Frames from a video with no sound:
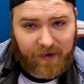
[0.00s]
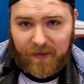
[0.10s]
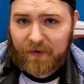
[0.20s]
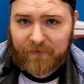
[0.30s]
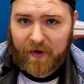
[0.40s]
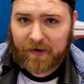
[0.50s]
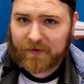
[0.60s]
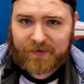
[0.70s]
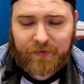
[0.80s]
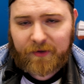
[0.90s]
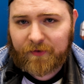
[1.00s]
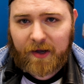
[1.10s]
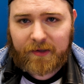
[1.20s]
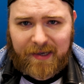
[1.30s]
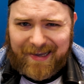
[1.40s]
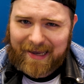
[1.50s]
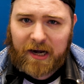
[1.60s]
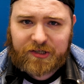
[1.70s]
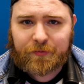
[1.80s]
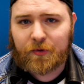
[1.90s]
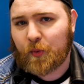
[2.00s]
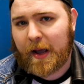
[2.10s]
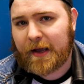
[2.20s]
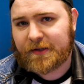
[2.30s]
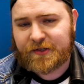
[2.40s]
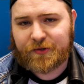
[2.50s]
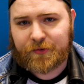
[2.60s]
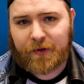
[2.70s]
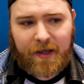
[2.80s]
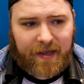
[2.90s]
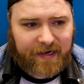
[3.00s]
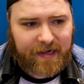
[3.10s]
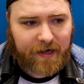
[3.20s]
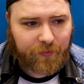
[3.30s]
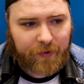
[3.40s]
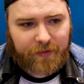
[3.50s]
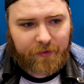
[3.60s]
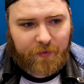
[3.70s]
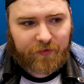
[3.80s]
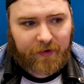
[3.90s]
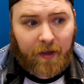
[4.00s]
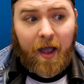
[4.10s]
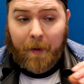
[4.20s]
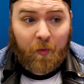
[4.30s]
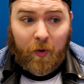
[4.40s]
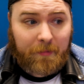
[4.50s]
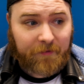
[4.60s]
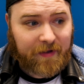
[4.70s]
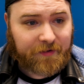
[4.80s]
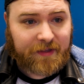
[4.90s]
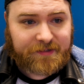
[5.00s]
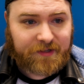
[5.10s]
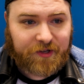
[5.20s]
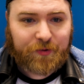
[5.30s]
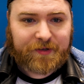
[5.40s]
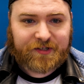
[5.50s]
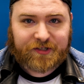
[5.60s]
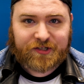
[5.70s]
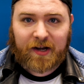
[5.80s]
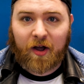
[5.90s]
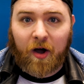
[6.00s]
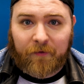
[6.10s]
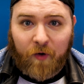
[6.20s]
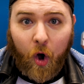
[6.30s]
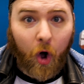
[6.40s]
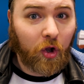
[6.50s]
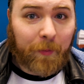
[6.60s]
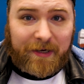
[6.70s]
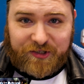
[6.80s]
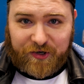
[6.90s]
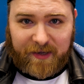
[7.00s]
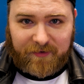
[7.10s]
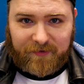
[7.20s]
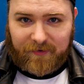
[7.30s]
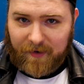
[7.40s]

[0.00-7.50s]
I love vinyl. It's a really fun, tangible way to connect with the music. I mean, one of my favorite things to do is just shut off all my screens.